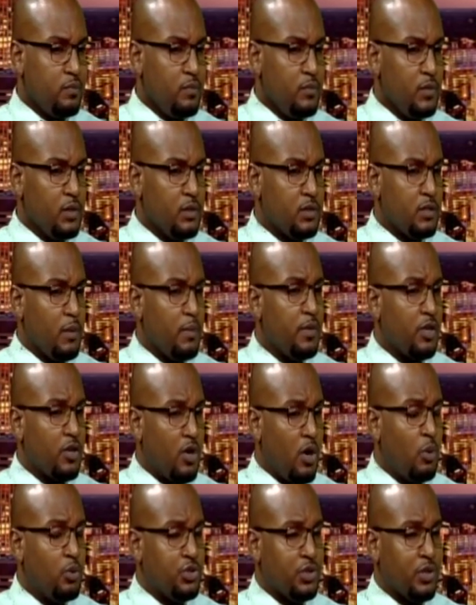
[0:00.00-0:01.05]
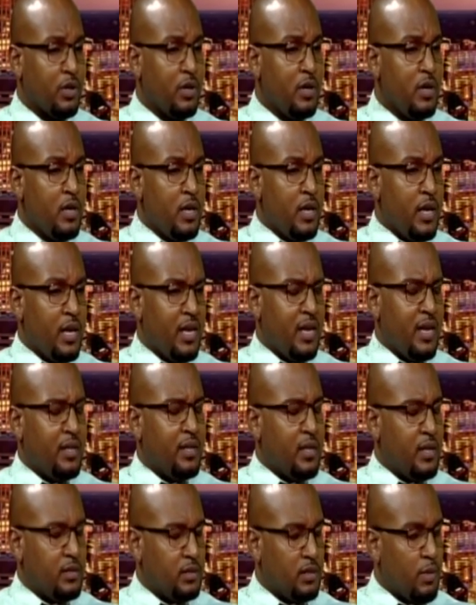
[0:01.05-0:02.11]
some of the culture
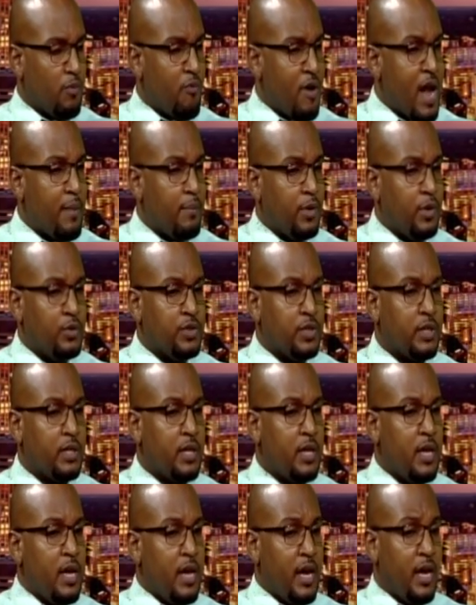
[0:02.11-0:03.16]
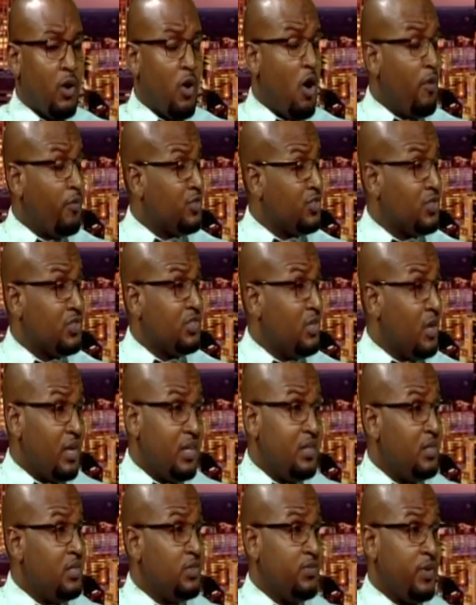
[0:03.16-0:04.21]
in some rap music. And officers study
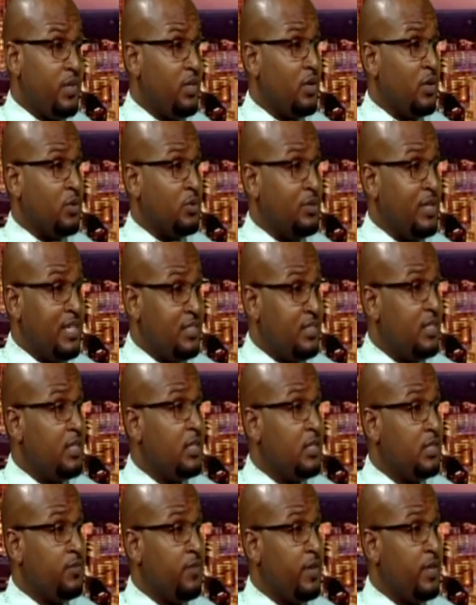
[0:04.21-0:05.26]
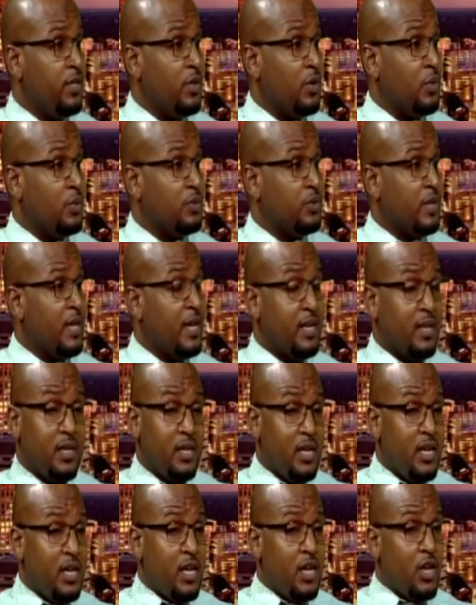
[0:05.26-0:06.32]
these videos. They see these videos. And
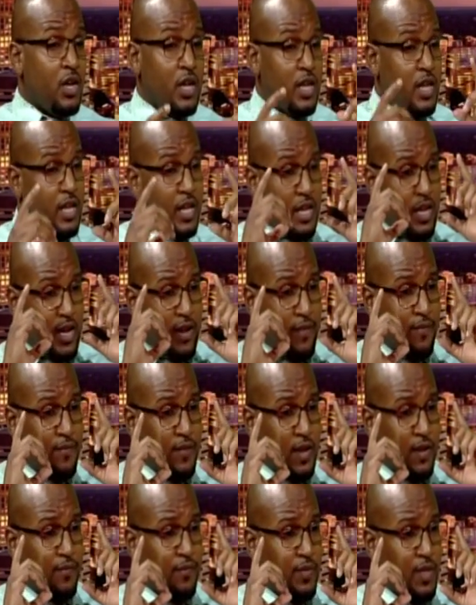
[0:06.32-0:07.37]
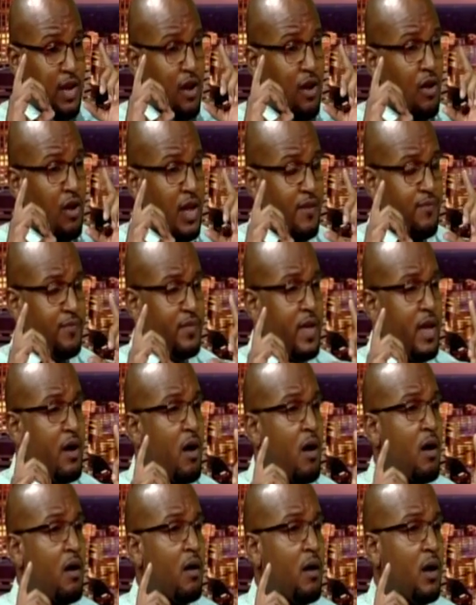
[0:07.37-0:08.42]
if they
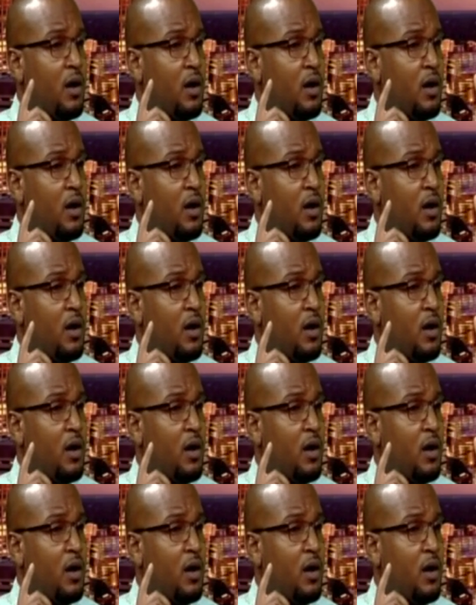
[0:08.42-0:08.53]
are